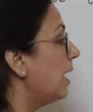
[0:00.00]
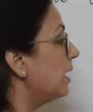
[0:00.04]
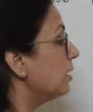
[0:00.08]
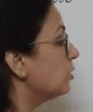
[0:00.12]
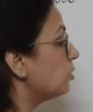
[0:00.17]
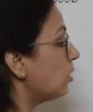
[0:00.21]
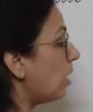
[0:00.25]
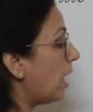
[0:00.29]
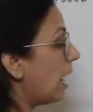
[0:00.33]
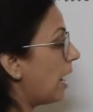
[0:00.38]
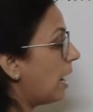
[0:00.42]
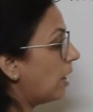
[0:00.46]

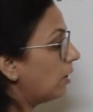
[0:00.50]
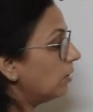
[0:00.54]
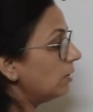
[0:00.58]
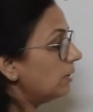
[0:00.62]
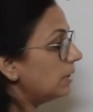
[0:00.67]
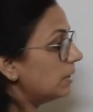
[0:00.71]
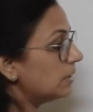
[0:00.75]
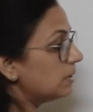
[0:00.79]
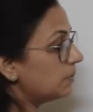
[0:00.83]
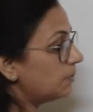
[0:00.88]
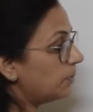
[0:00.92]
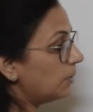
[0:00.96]
So, how
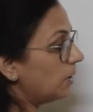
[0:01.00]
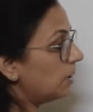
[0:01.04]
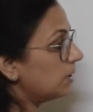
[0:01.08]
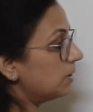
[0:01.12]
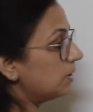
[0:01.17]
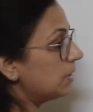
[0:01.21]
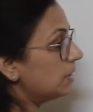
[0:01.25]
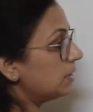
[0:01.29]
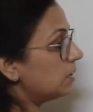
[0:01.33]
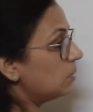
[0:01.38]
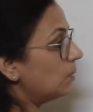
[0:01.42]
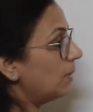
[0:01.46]
this
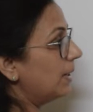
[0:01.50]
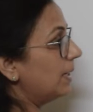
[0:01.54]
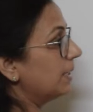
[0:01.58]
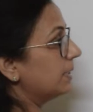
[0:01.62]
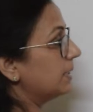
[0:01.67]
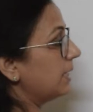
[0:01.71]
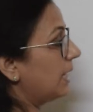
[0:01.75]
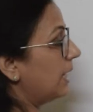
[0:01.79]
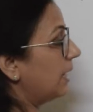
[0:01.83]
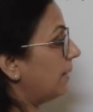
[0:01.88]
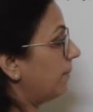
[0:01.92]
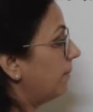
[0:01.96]
process will
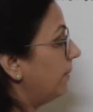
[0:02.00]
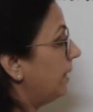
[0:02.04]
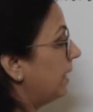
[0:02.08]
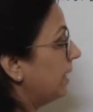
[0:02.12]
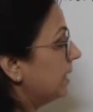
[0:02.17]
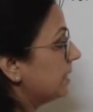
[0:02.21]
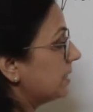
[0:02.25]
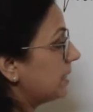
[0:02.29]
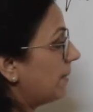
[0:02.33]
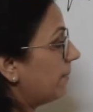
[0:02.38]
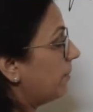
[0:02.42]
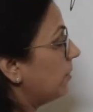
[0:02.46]
take
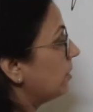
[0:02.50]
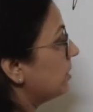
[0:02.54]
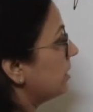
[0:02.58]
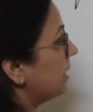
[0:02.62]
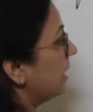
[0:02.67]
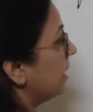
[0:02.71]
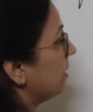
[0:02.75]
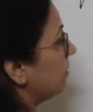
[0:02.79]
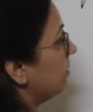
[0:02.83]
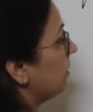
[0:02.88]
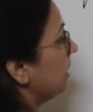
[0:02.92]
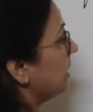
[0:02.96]
place? Suppose,
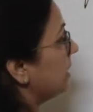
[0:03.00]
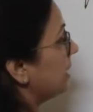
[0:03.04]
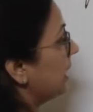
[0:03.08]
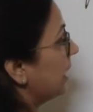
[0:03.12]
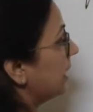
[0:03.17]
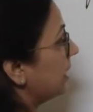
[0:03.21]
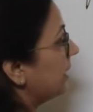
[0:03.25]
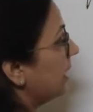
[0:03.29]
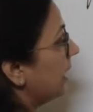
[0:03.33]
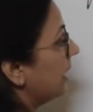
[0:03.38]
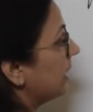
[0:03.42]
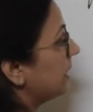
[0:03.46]
let me
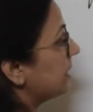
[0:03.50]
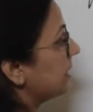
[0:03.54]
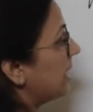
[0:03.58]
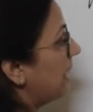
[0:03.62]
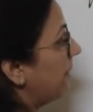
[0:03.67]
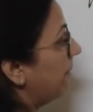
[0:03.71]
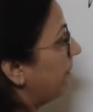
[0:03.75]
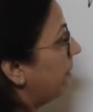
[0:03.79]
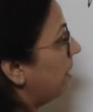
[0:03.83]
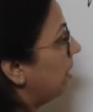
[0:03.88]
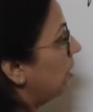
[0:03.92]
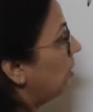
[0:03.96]
take the
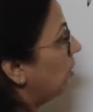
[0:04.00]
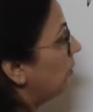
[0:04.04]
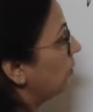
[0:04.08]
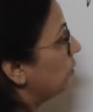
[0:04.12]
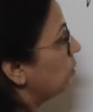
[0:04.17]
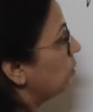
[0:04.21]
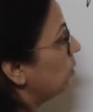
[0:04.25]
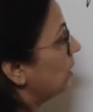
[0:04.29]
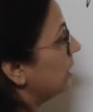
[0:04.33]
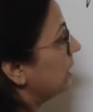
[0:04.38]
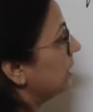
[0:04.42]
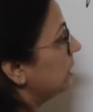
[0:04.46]
example
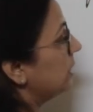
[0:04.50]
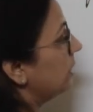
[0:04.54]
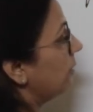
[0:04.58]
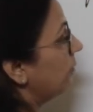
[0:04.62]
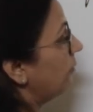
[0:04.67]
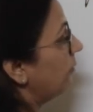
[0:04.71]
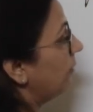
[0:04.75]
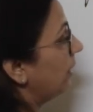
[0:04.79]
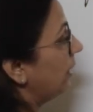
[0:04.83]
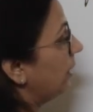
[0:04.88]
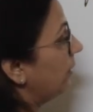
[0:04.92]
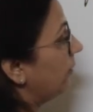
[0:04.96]
of 25.